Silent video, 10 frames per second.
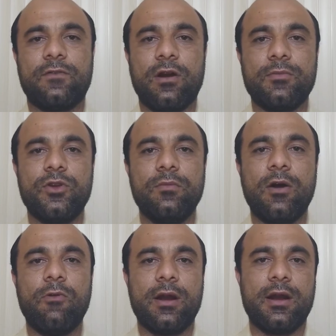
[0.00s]
from
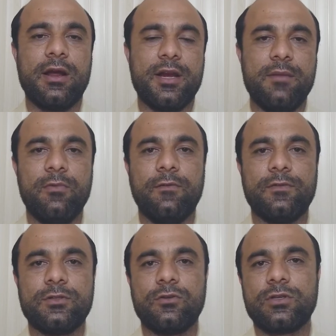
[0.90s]
Cuba were
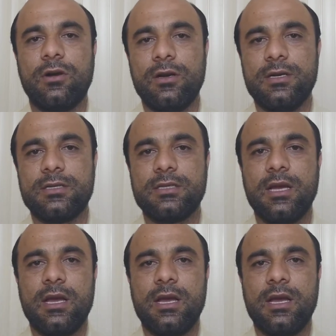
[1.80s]
removed. So scholars,